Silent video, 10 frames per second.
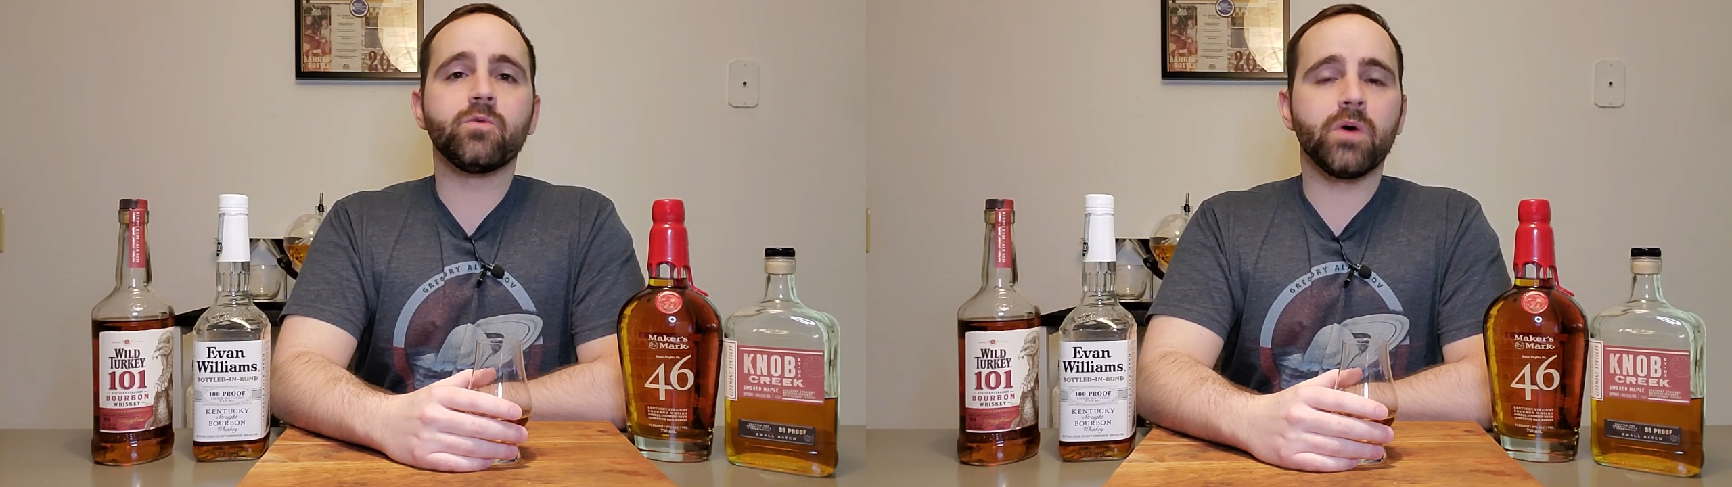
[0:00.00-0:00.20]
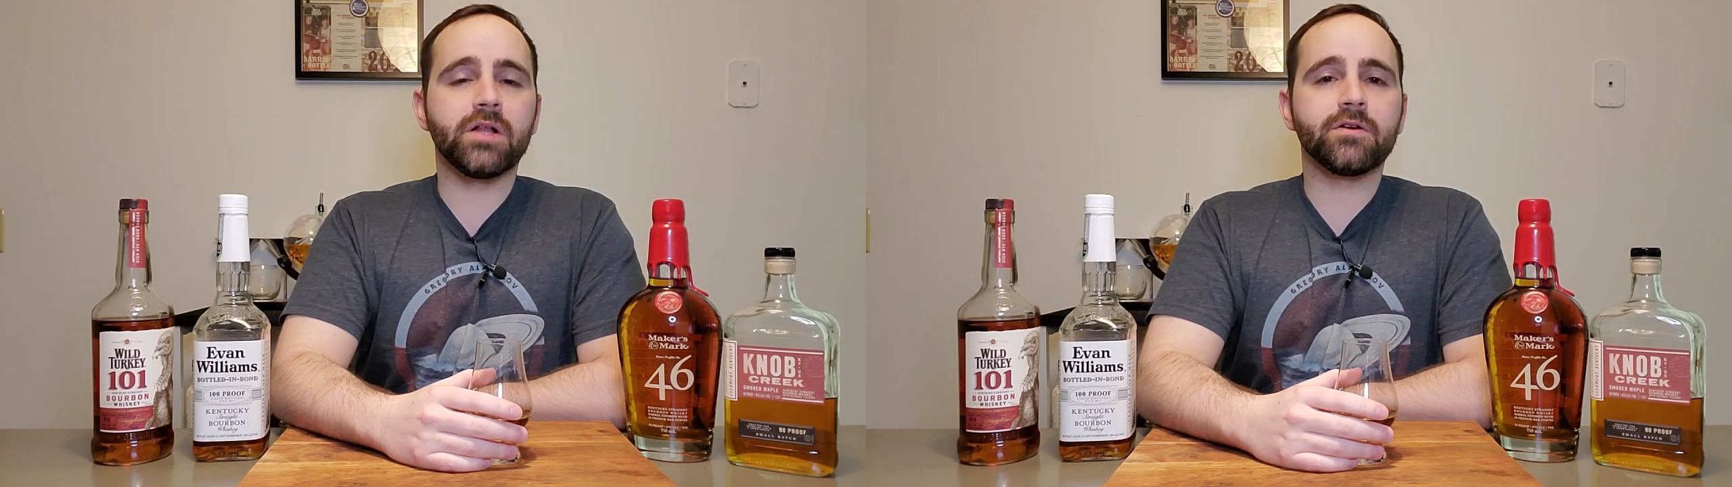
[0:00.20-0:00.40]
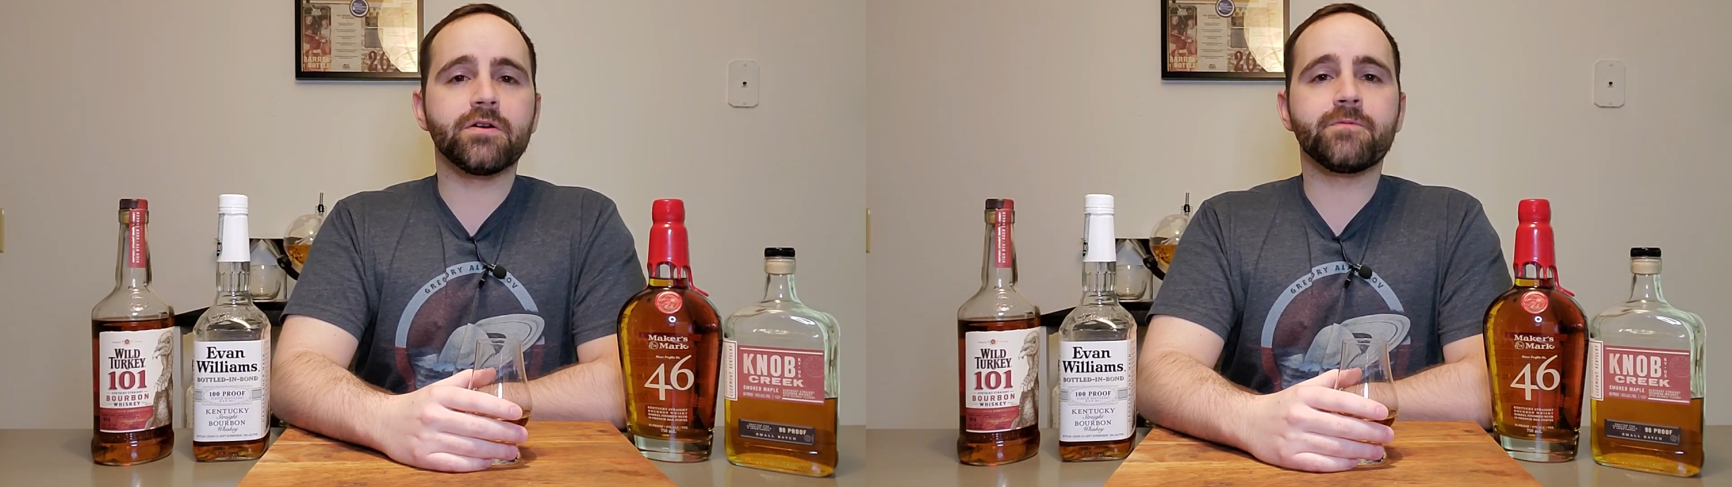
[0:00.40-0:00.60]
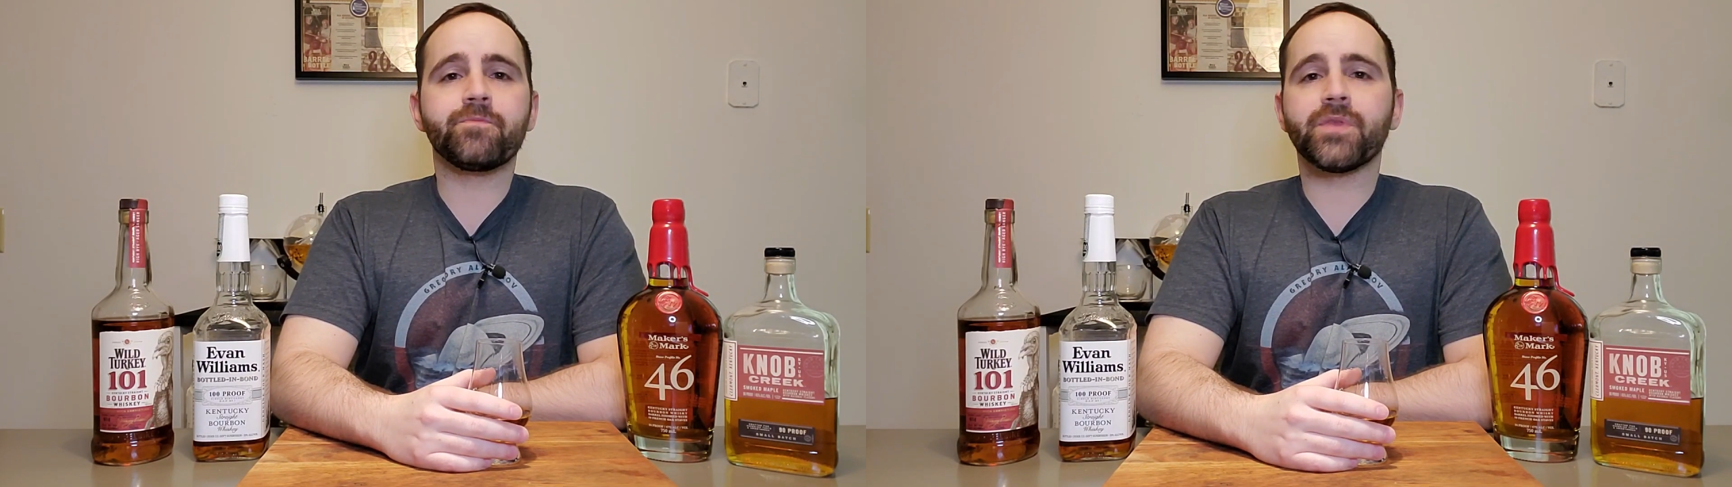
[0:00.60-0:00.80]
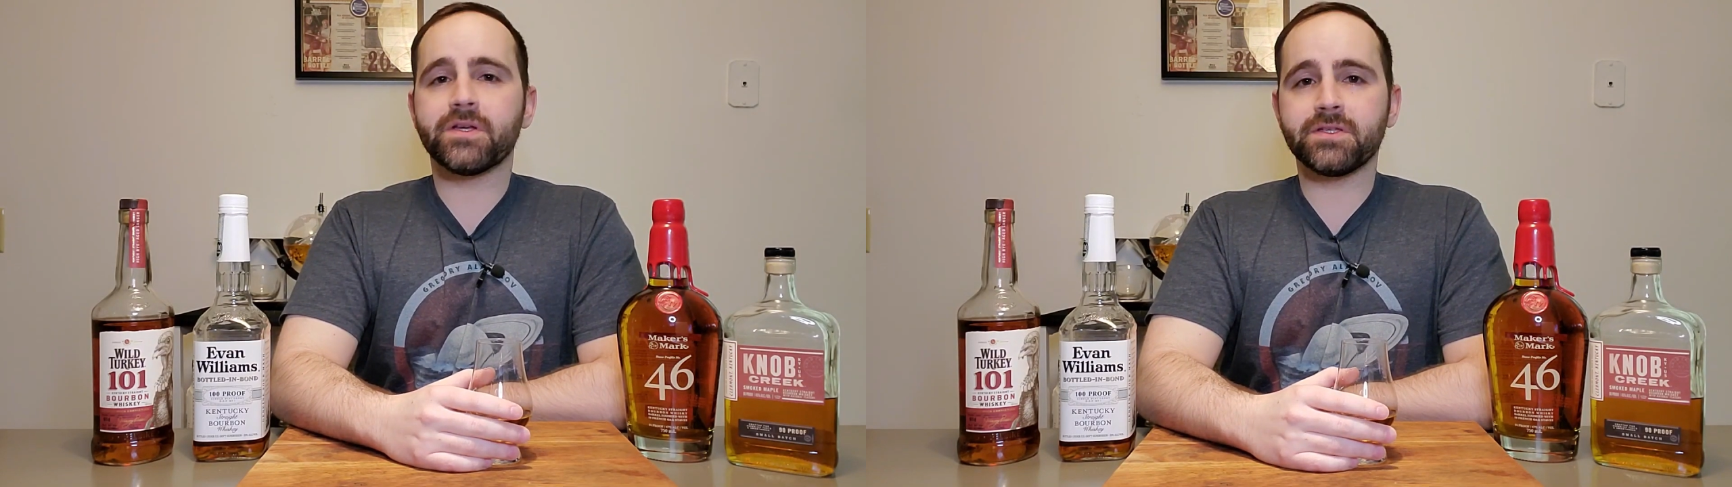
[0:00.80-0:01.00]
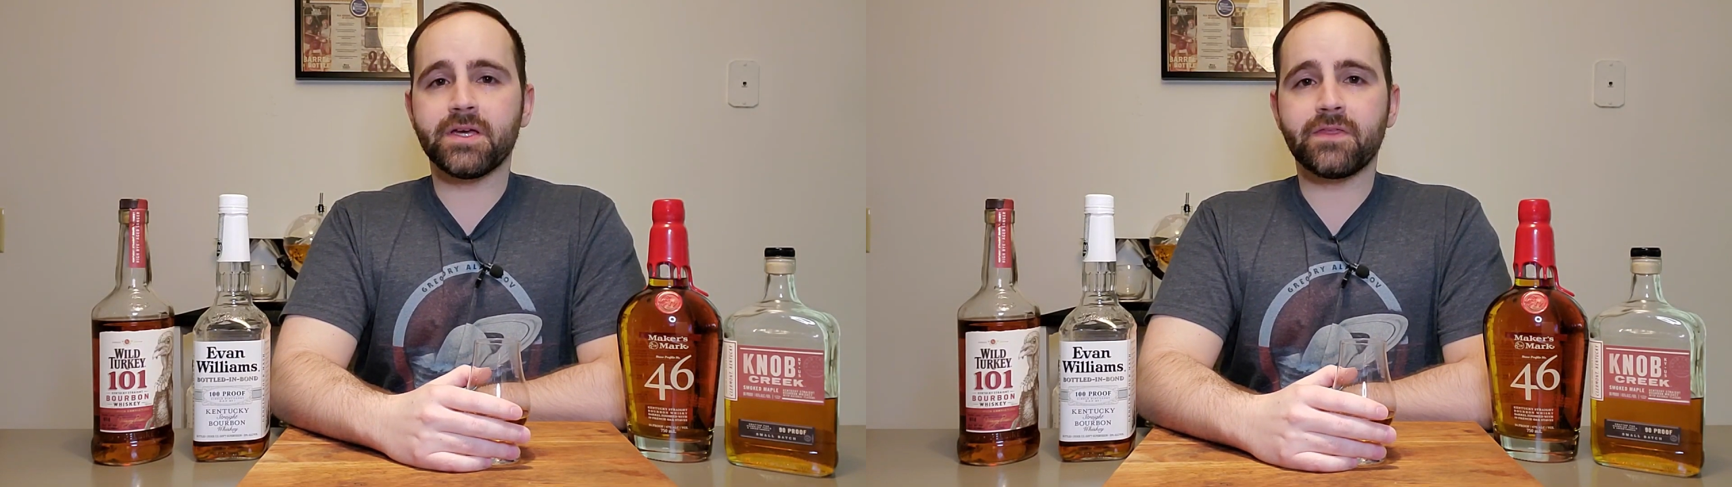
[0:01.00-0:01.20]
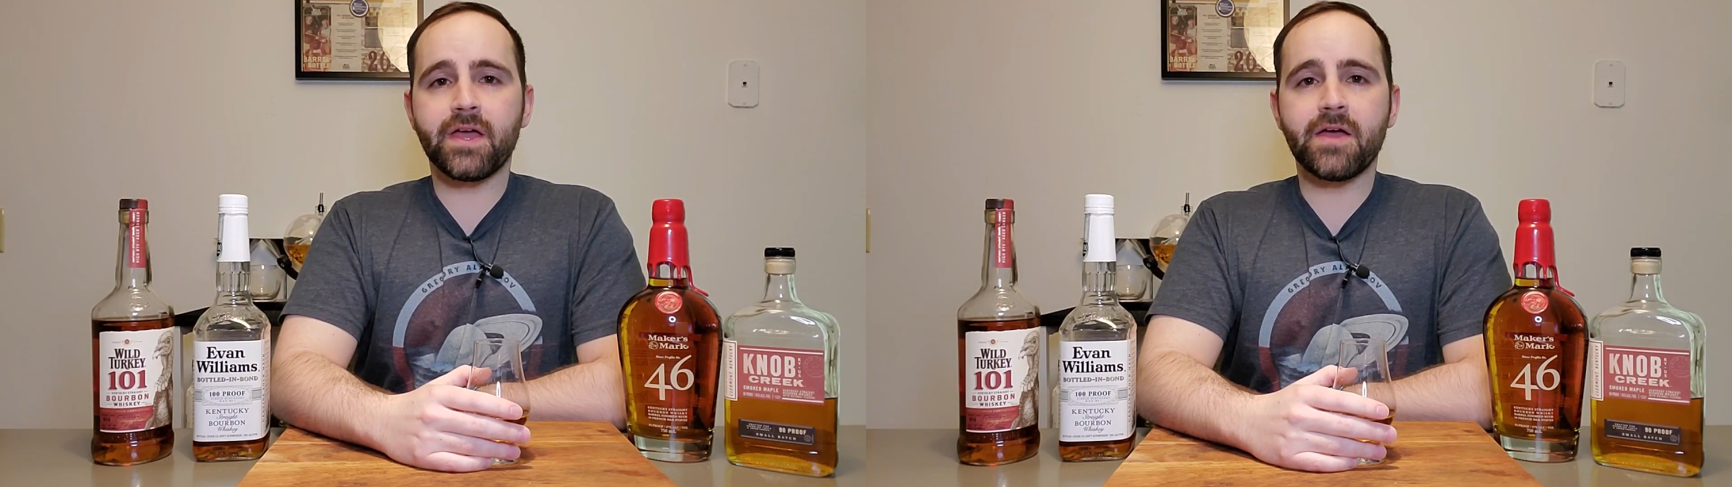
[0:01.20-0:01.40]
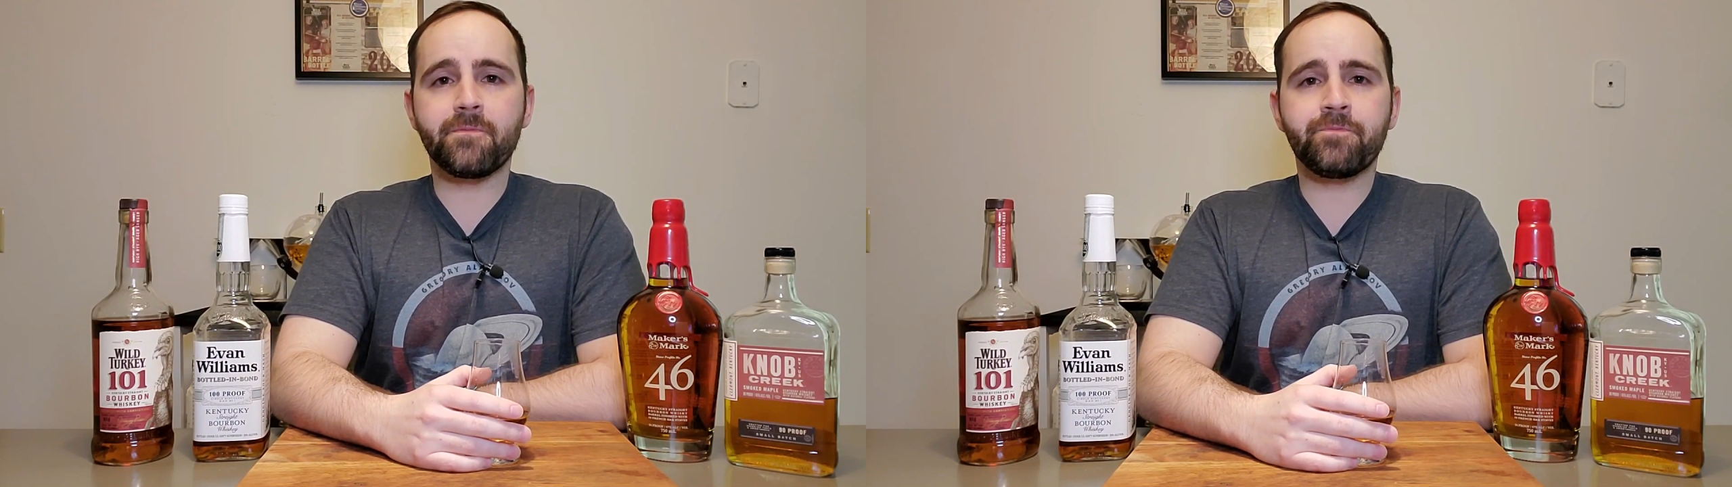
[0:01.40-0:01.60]
Weller, things like
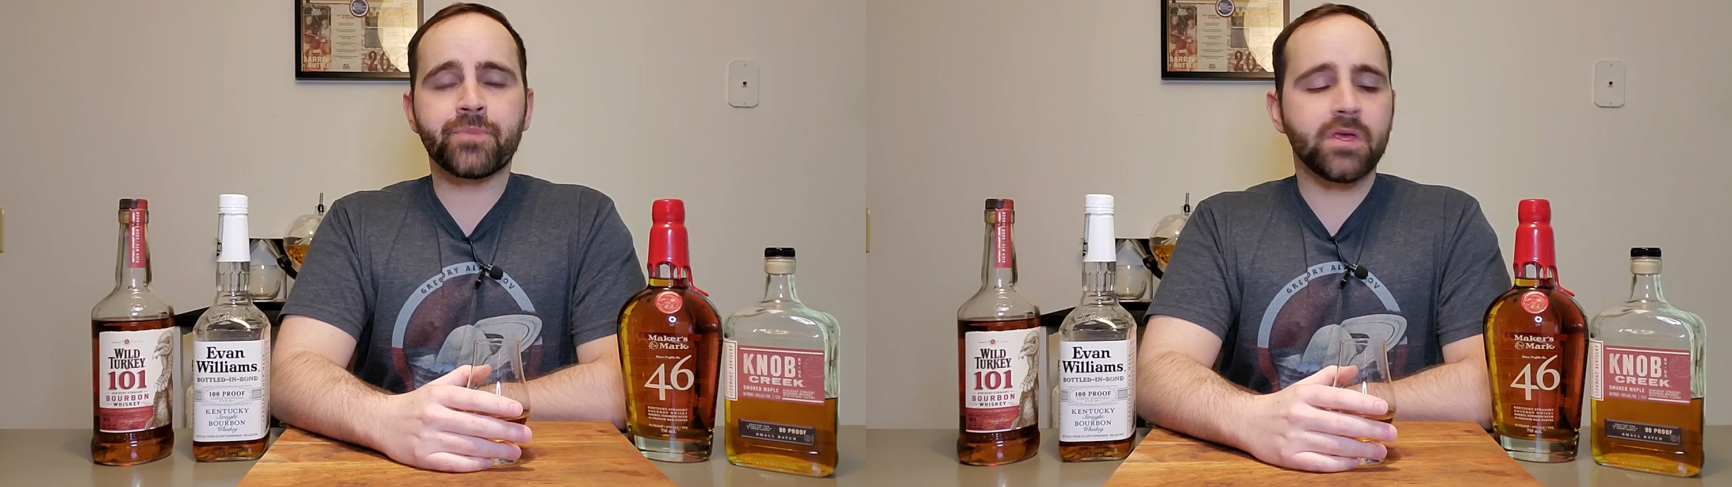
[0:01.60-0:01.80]
that.